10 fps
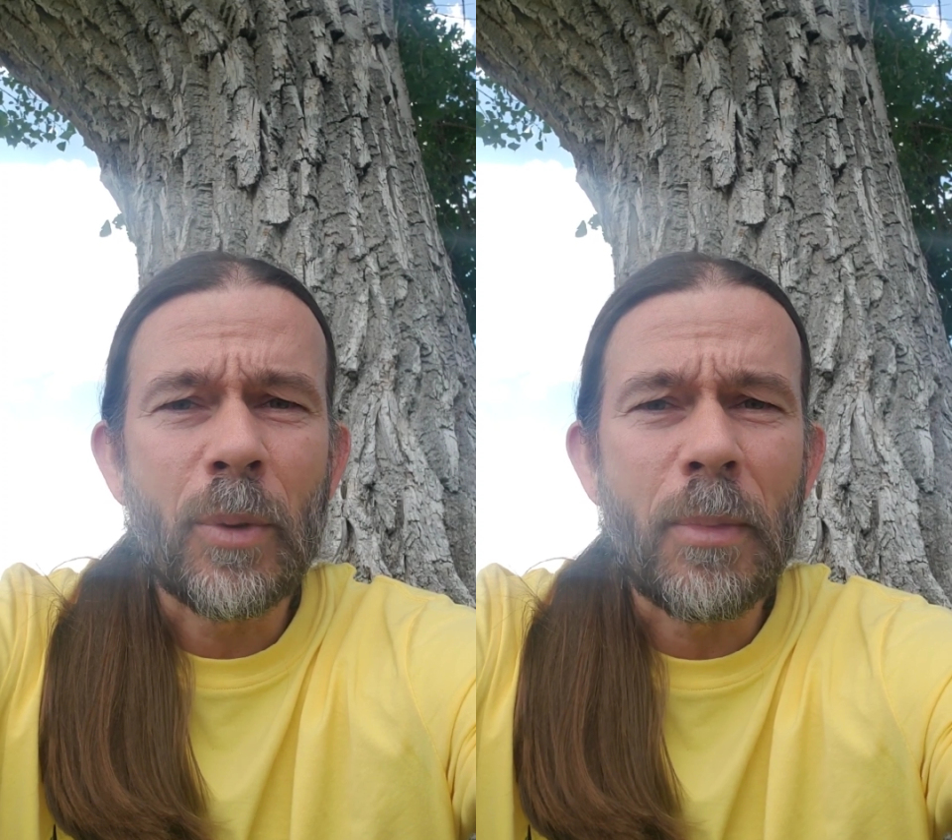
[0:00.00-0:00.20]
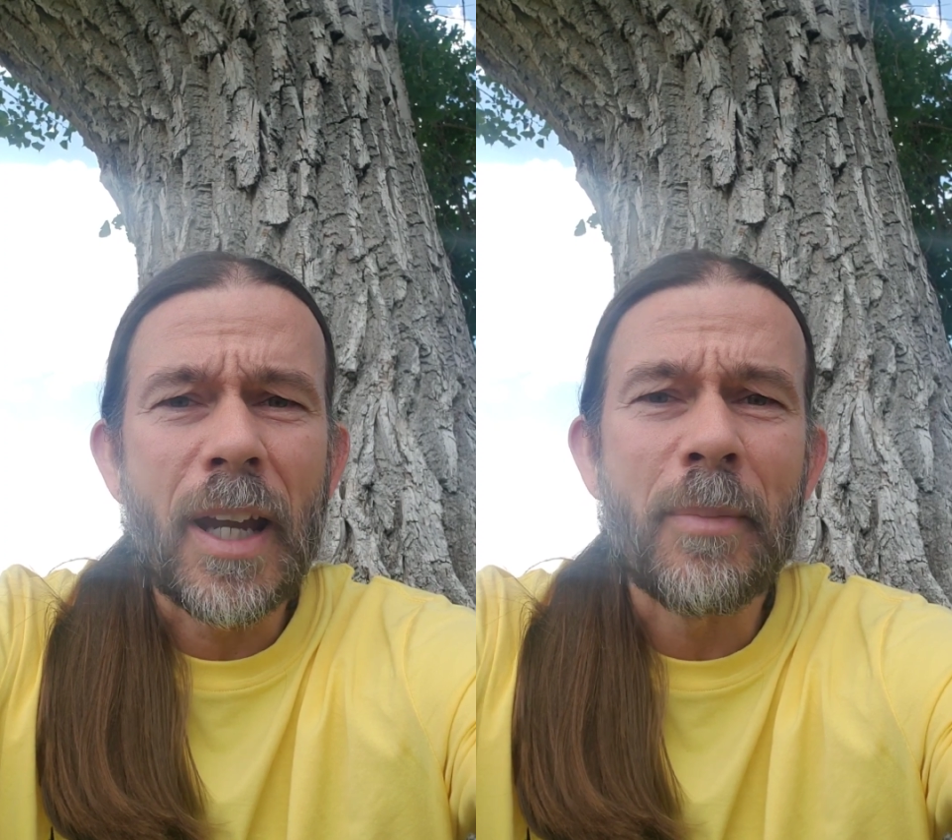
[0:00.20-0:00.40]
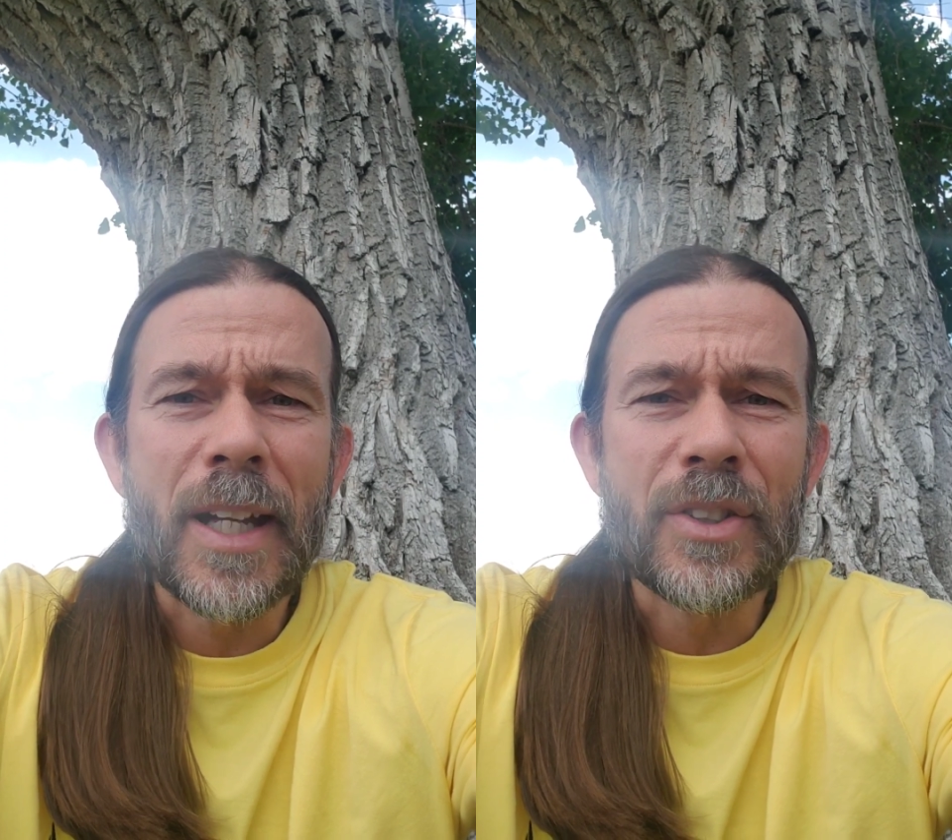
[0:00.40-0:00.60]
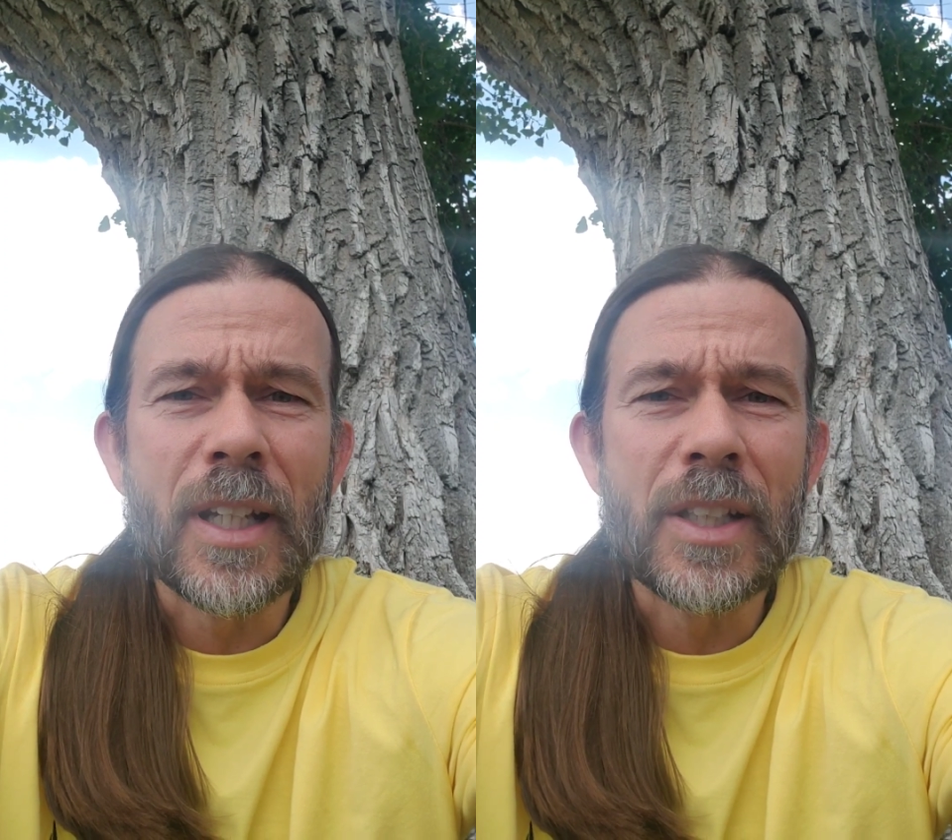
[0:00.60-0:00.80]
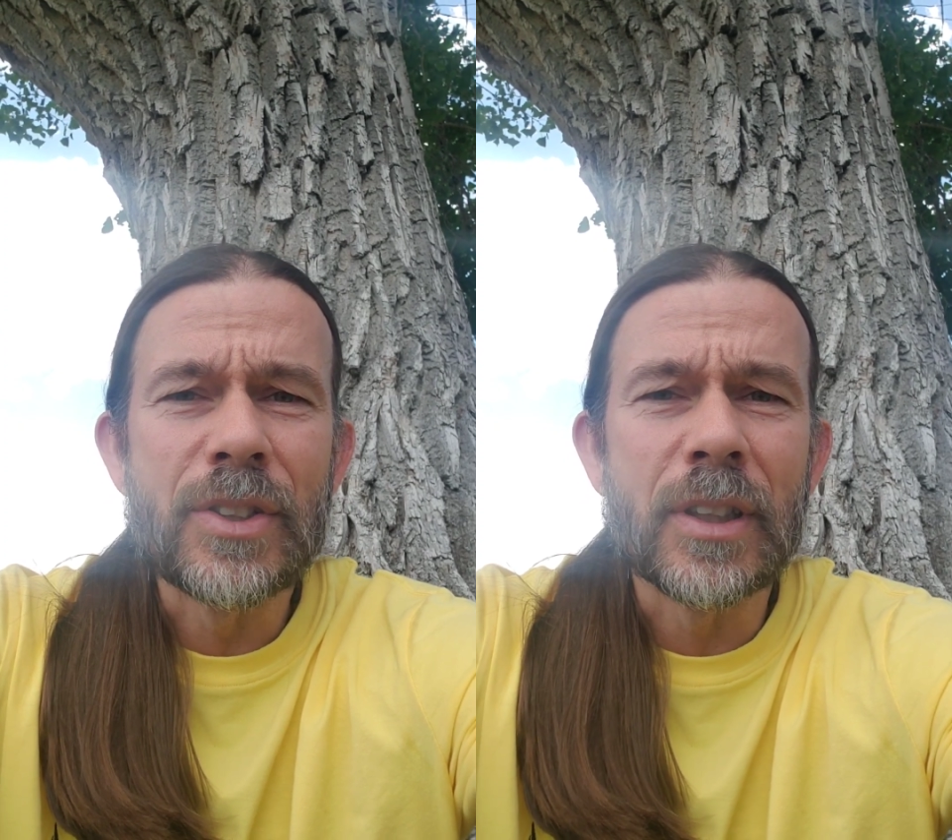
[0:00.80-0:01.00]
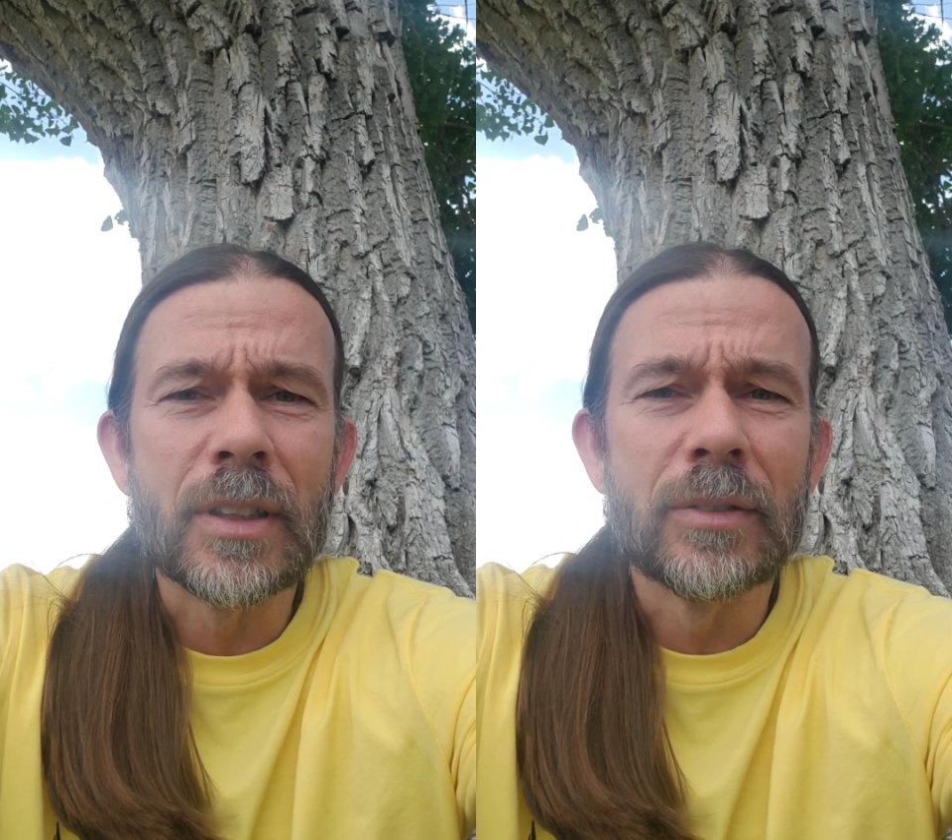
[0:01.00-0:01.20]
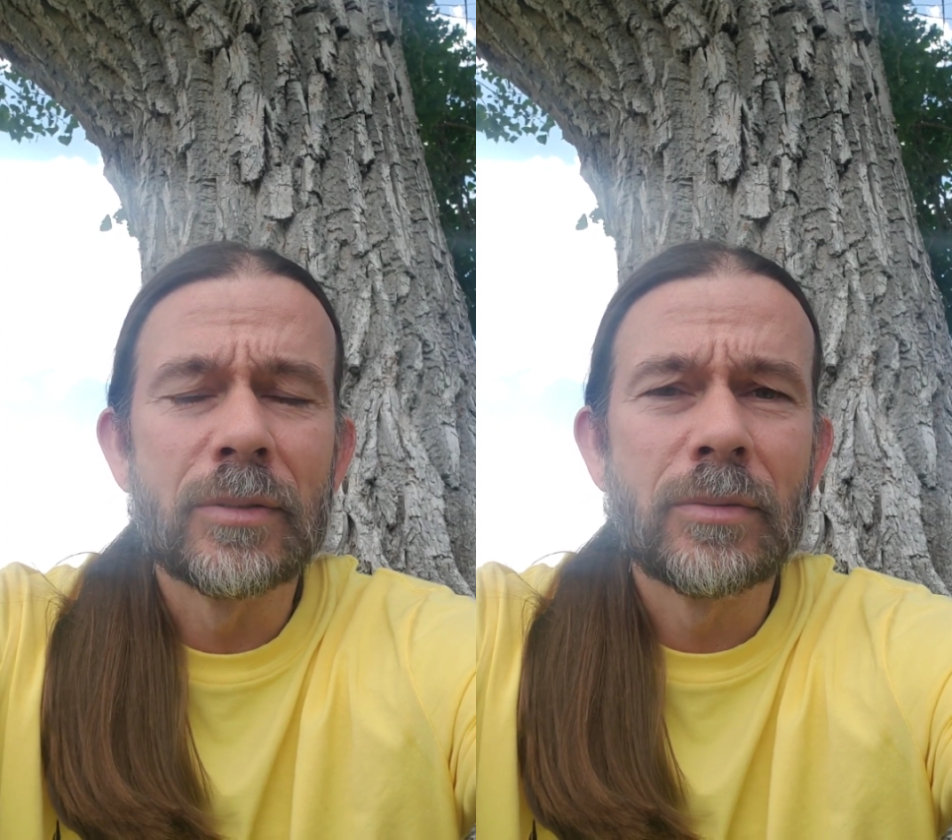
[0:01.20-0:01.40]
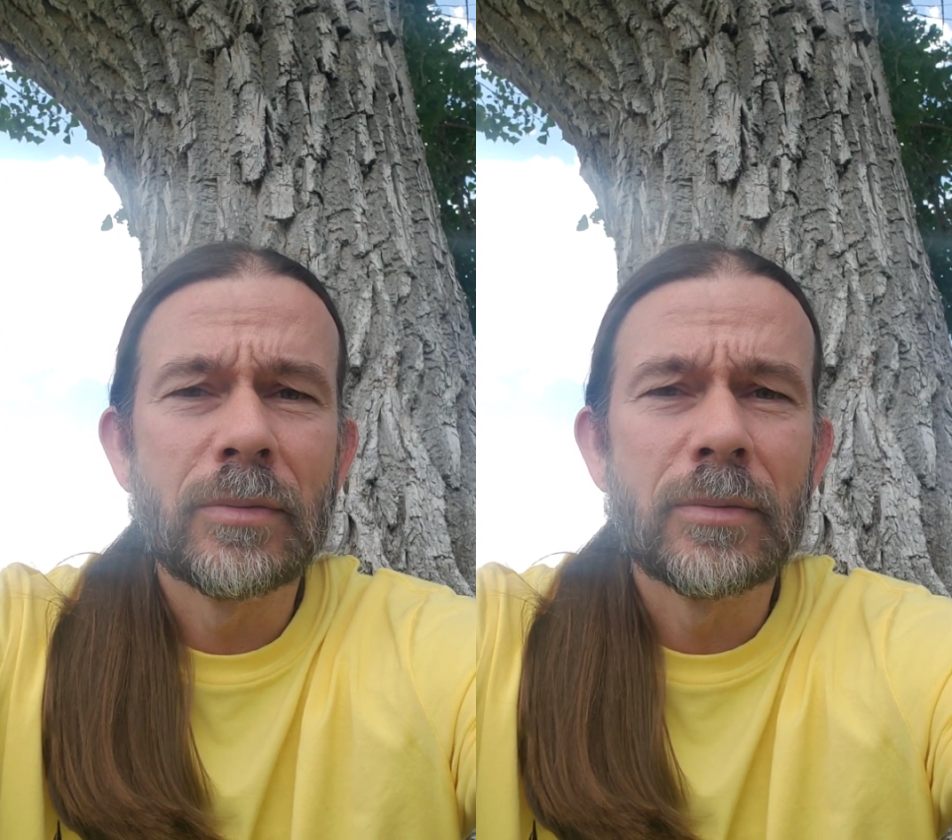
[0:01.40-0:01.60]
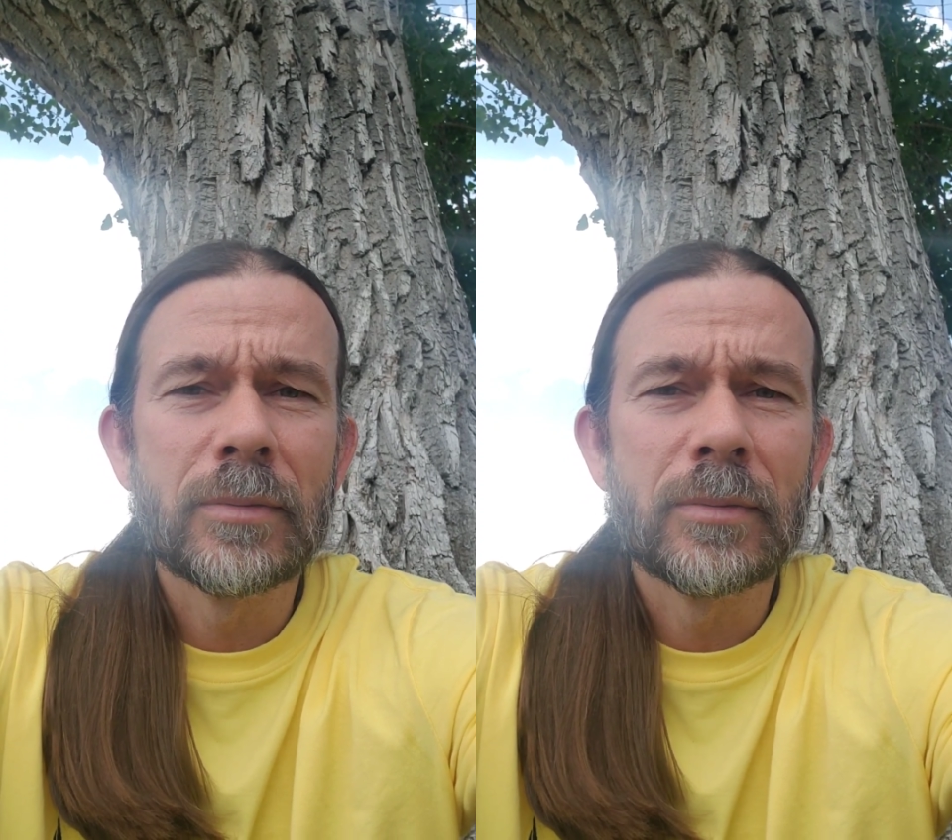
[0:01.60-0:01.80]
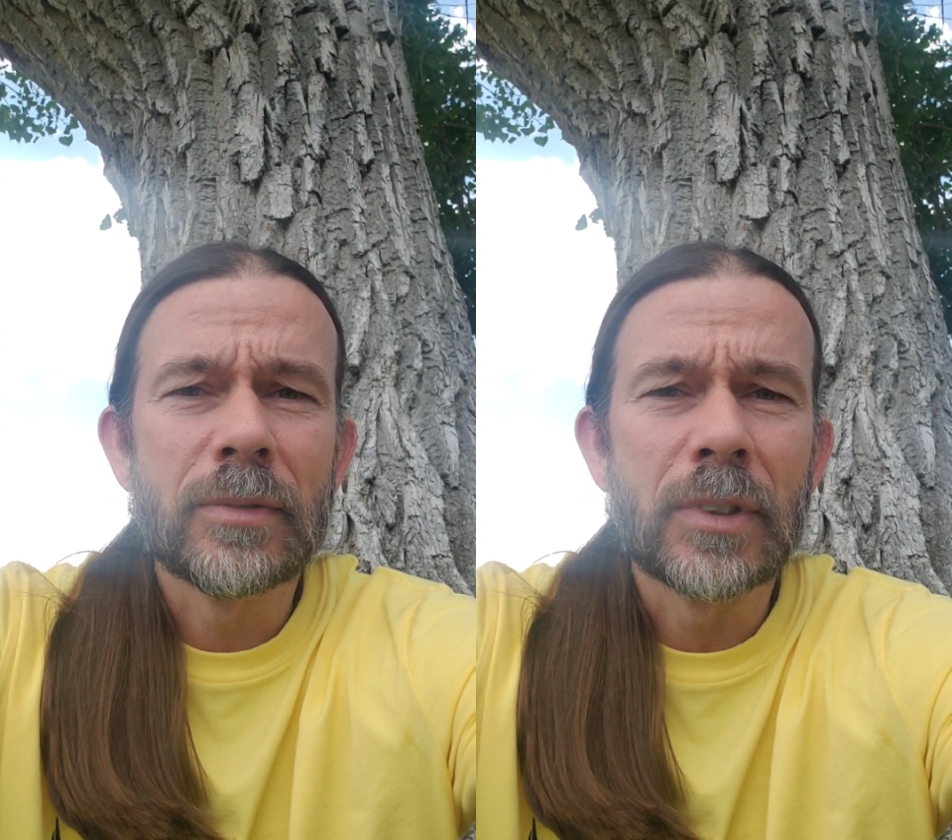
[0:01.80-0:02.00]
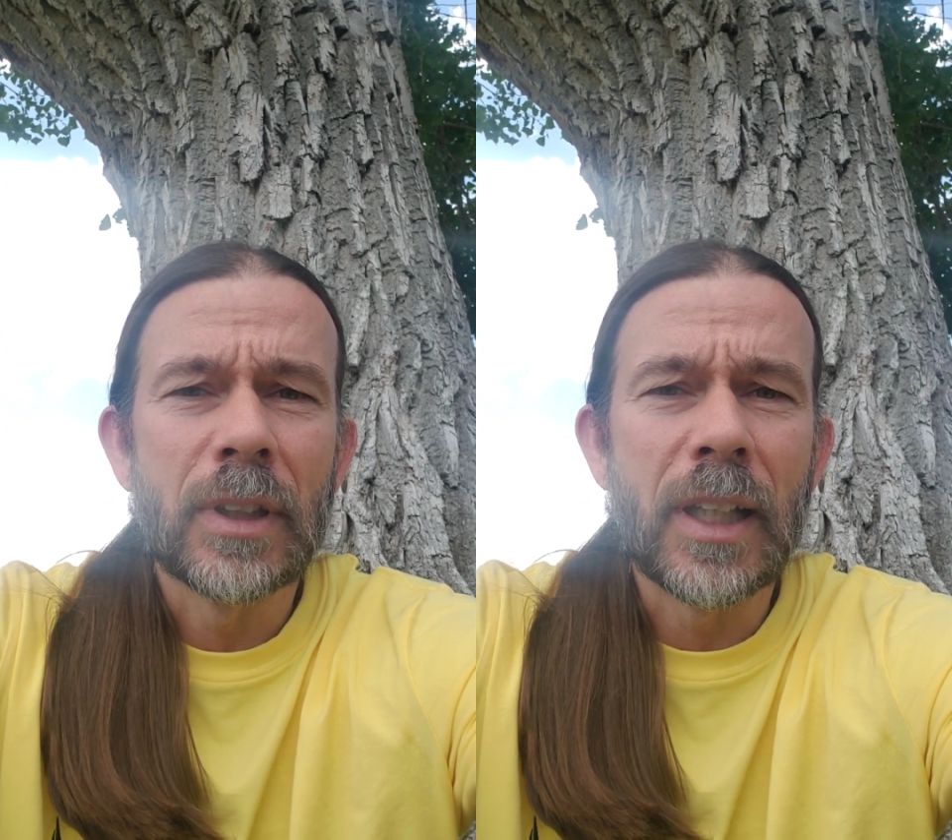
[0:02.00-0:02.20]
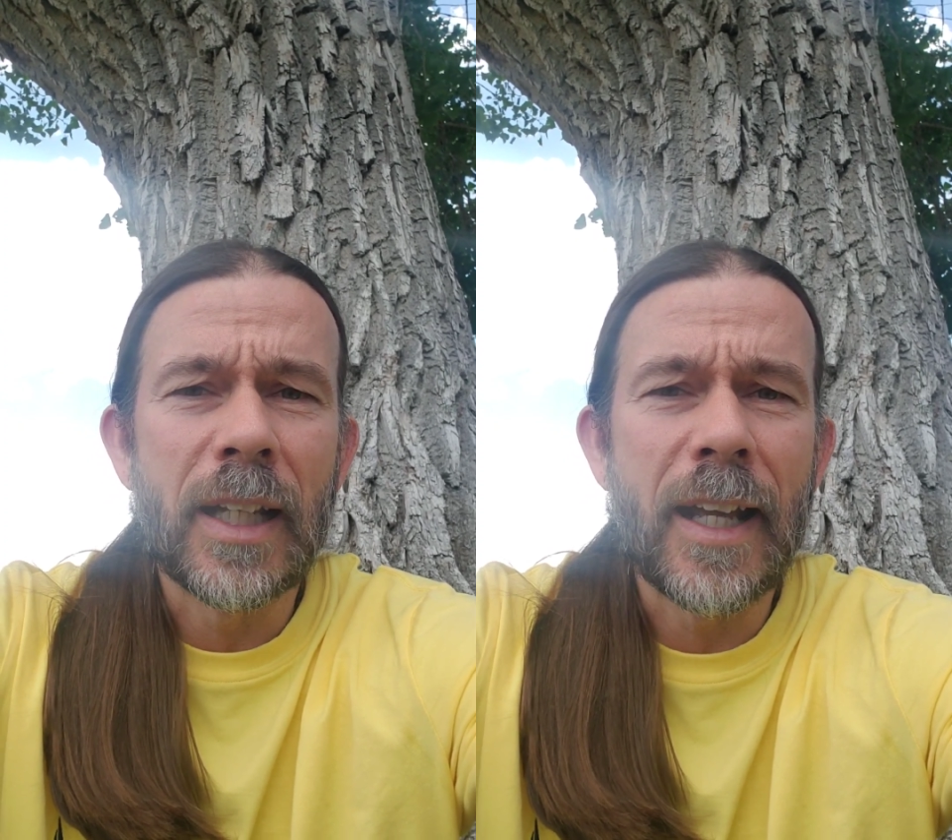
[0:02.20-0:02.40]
for my imagination. And